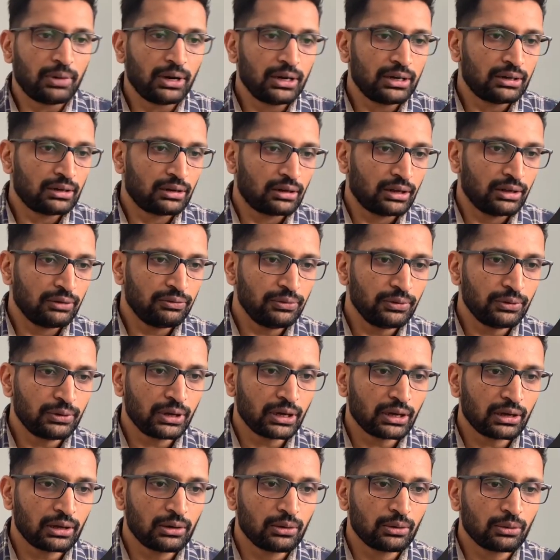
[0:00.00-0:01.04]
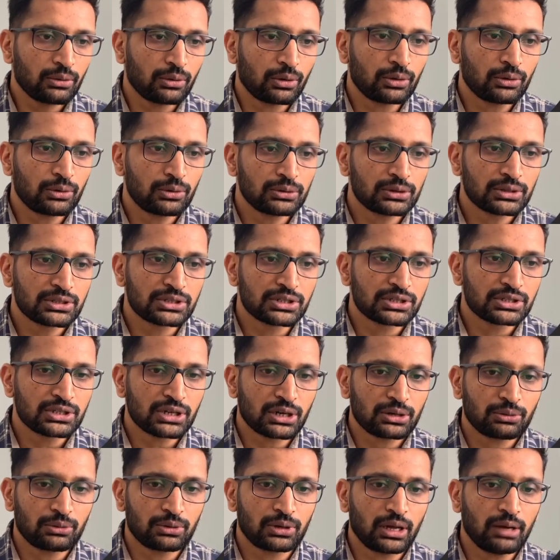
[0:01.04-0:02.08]
But if you take a look onto this
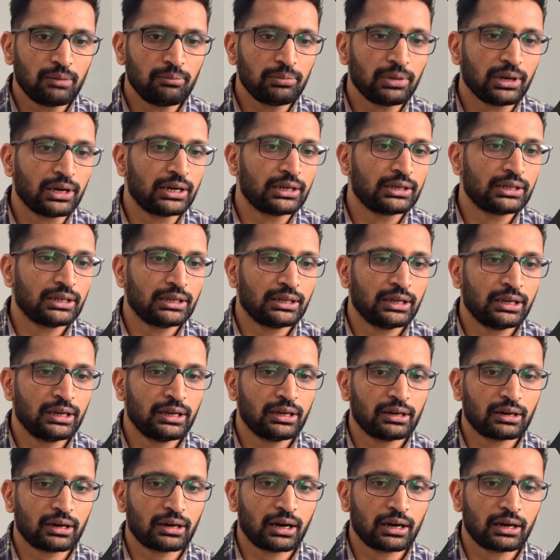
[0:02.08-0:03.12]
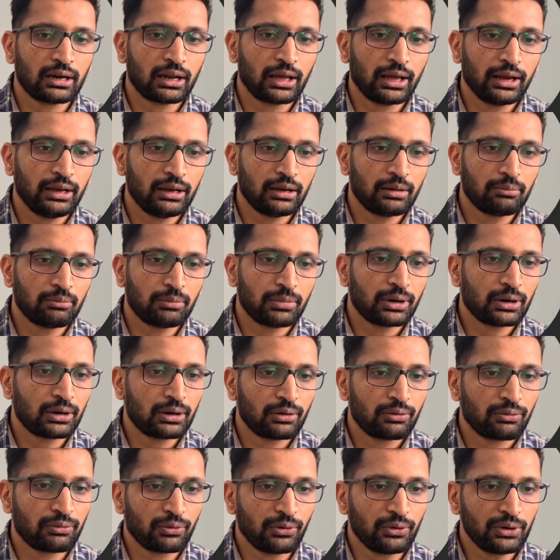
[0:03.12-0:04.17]
Jinja2 template, then here at line
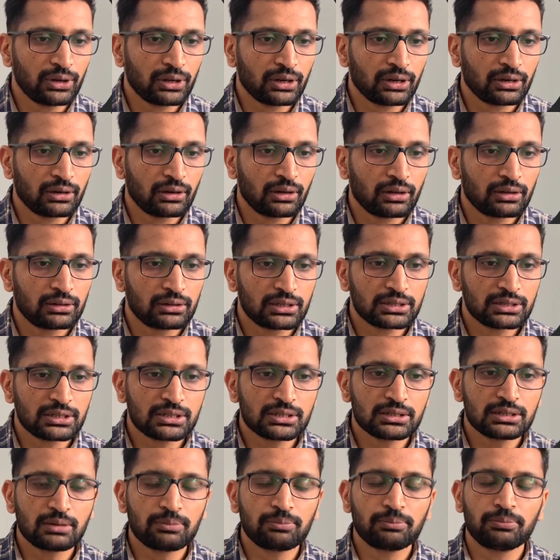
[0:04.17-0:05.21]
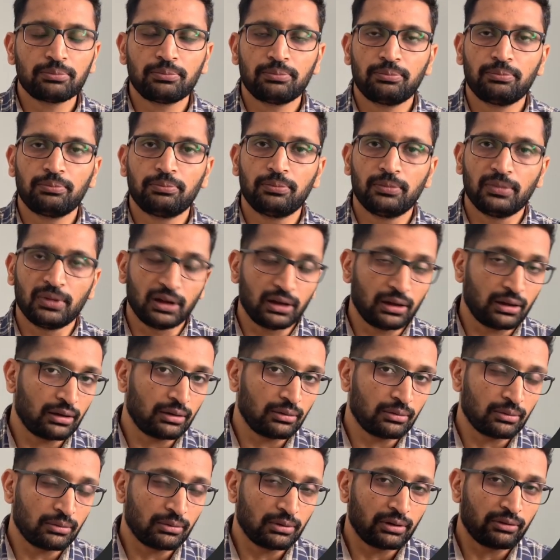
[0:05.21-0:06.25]
number 14, this is the
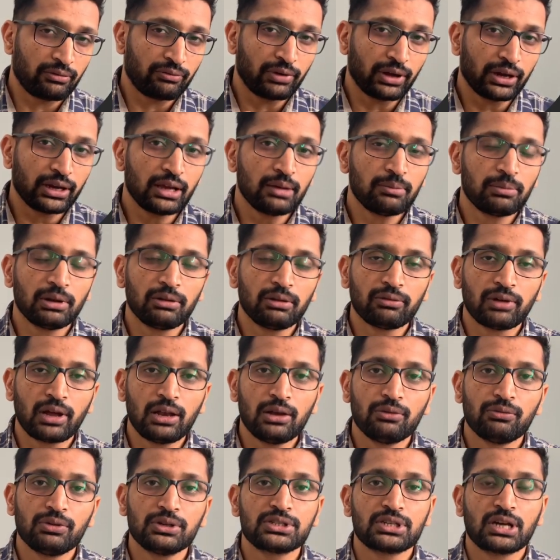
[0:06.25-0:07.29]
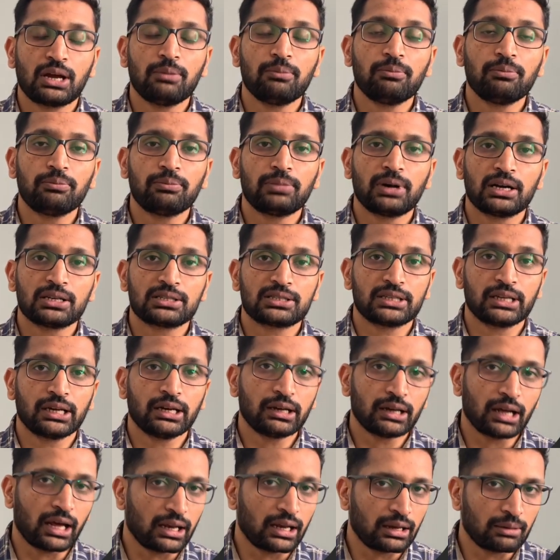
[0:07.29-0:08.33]
variable value which I'm
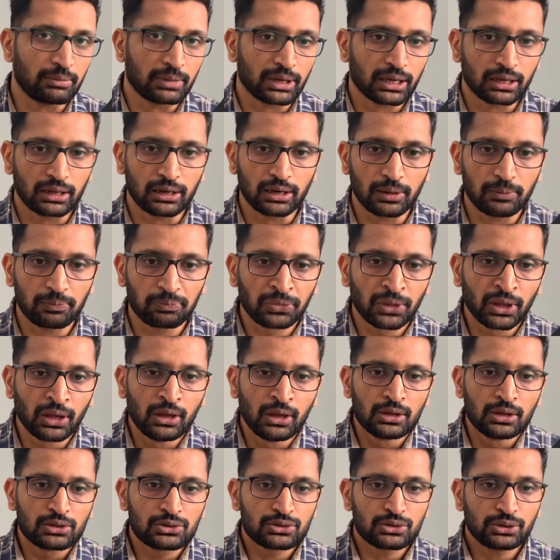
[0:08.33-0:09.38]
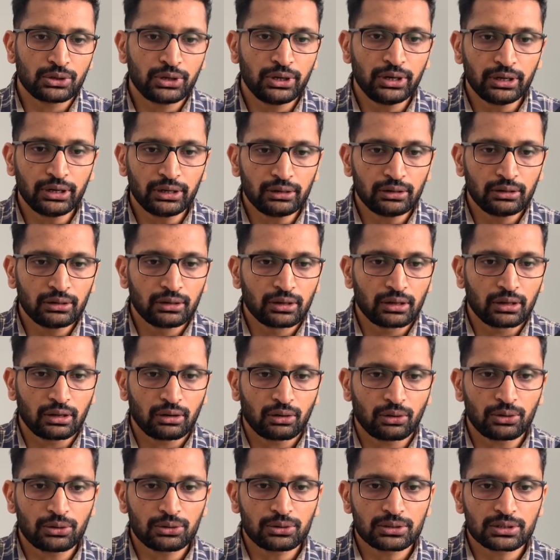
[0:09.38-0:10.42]
passing dynamically. So here
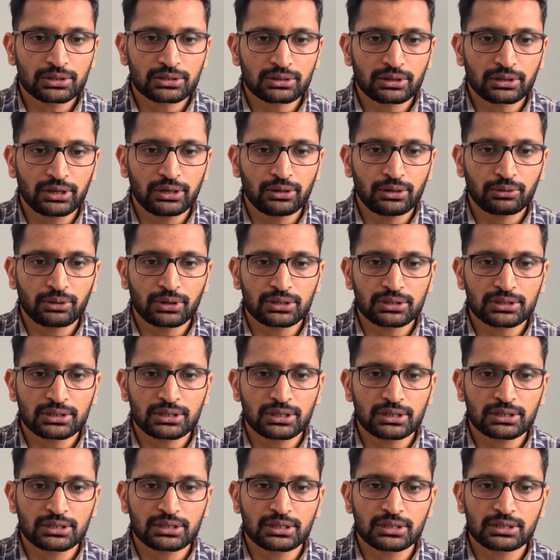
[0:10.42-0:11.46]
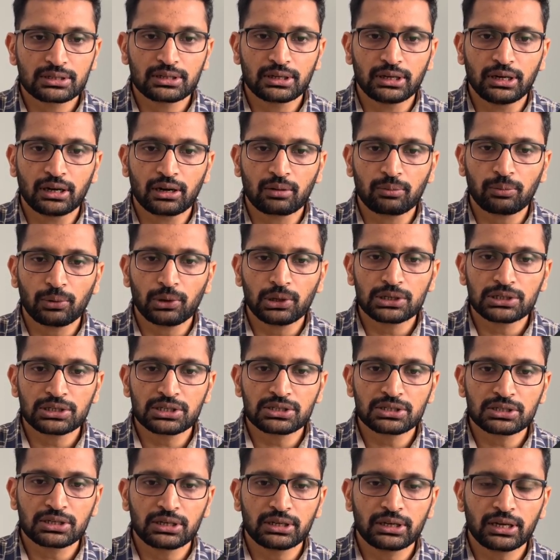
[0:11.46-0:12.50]
onto the screen, you can see this is the
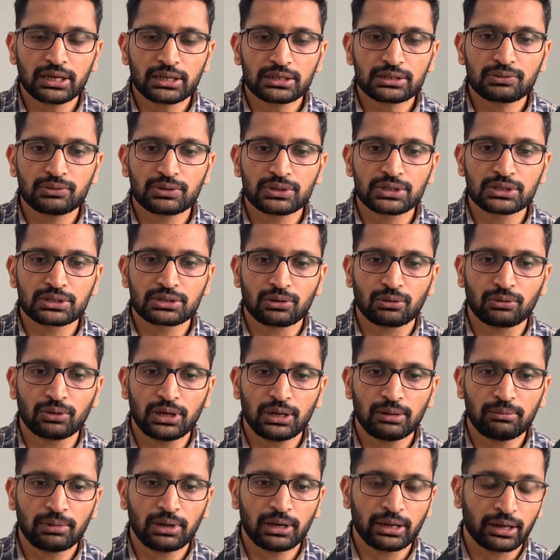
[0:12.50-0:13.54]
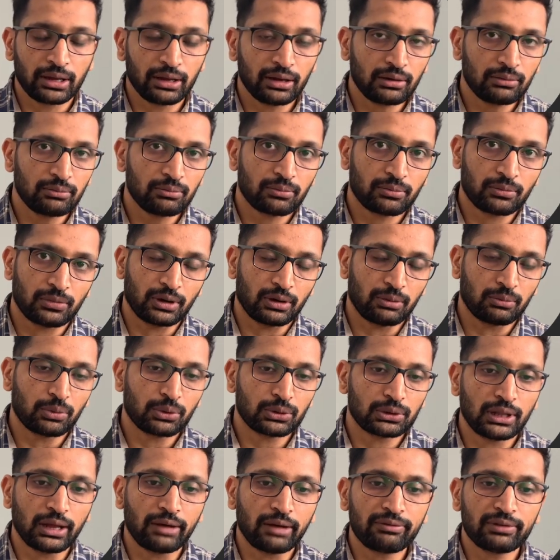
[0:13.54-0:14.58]
interpolation syntax, which is available here
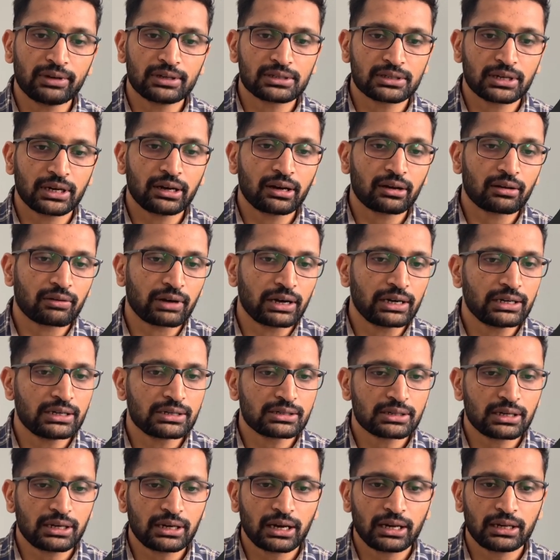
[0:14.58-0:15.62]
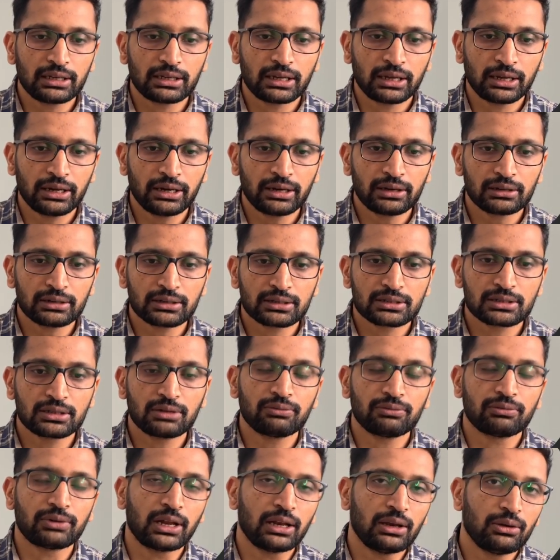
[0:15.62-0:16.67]
on both left-hand side and right-hand side. And here is
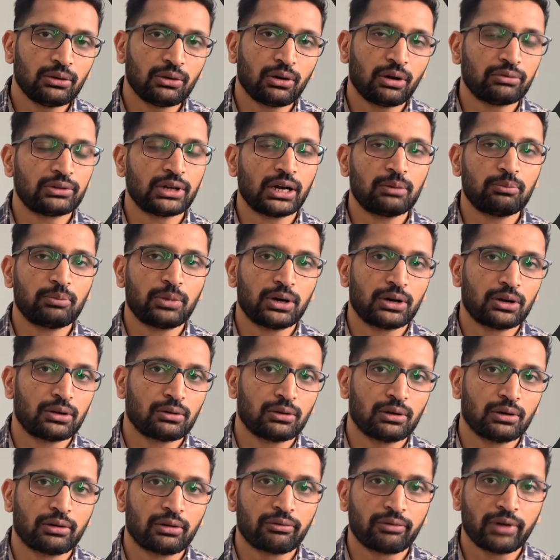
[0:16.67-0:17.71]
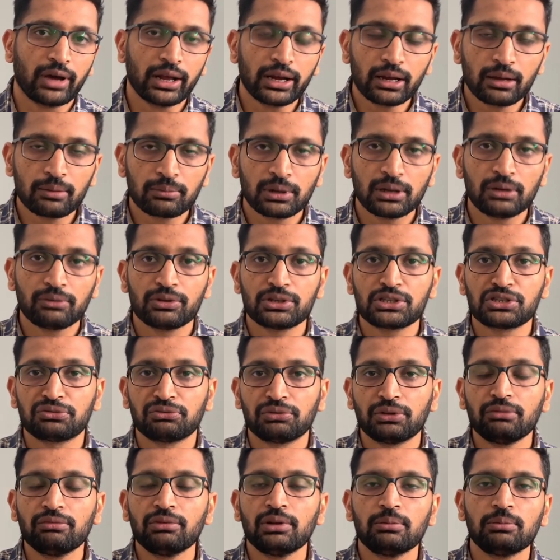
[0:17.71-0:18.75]
the value of that particular variable,
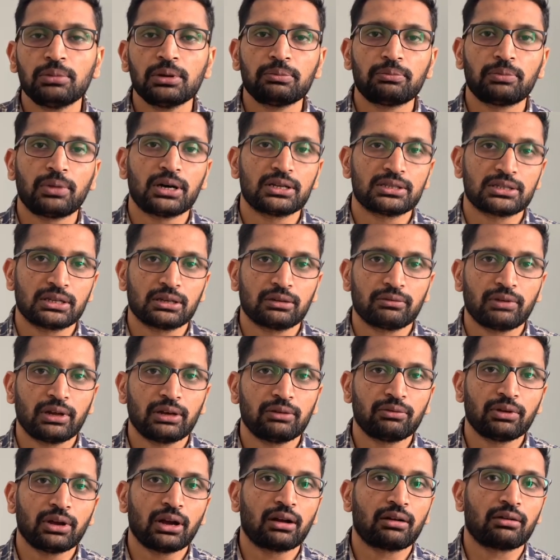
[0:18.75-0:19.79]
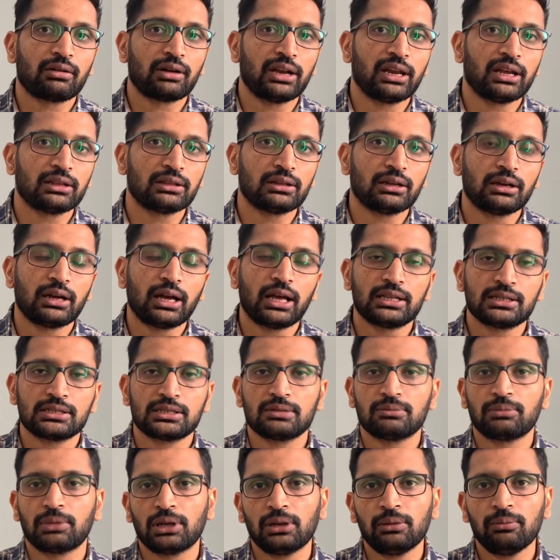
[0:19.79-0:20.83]
which we will be passing when we are running the
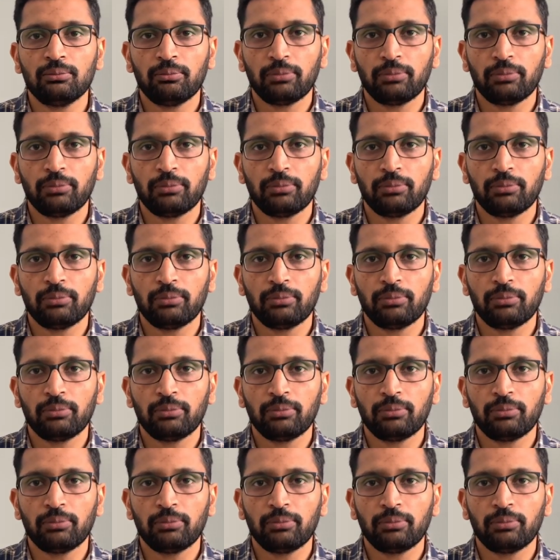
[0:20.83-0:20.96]
Ansible